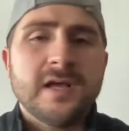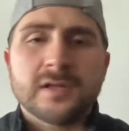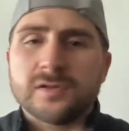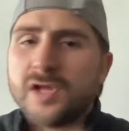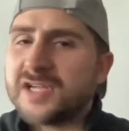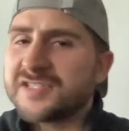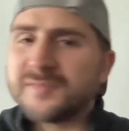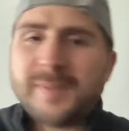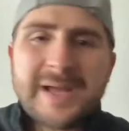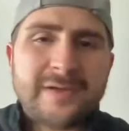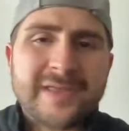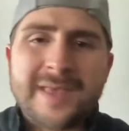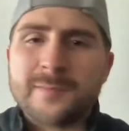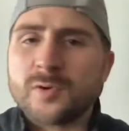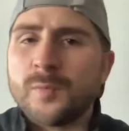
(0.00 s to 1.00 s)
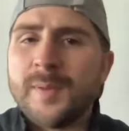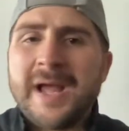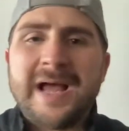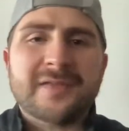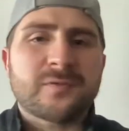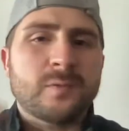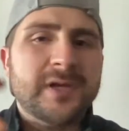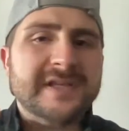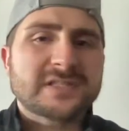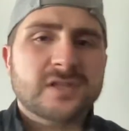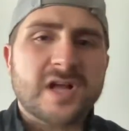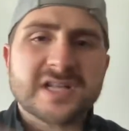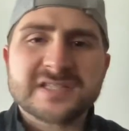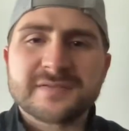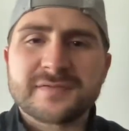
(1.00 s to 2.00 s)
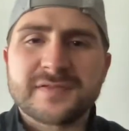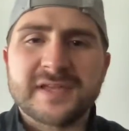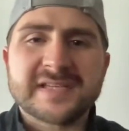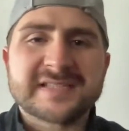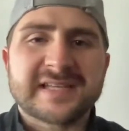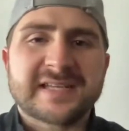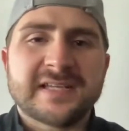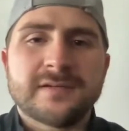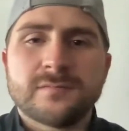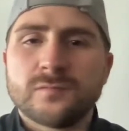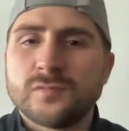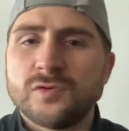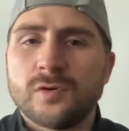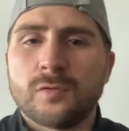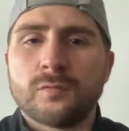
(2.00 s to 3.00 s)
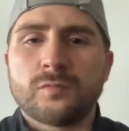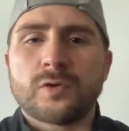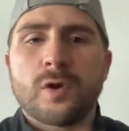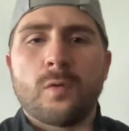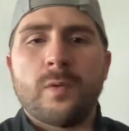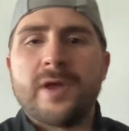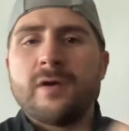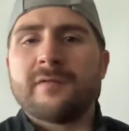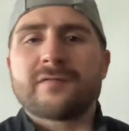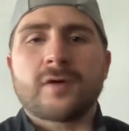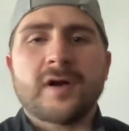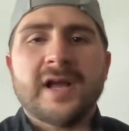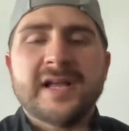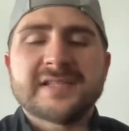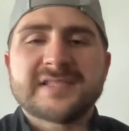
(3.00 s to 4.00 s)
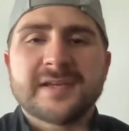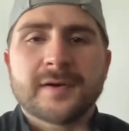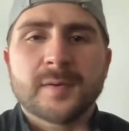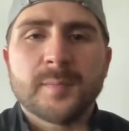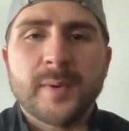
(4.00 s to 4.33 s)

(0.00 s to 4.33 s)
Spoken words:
lots of biochemical pathways, lots of things that can, go way over our heads here.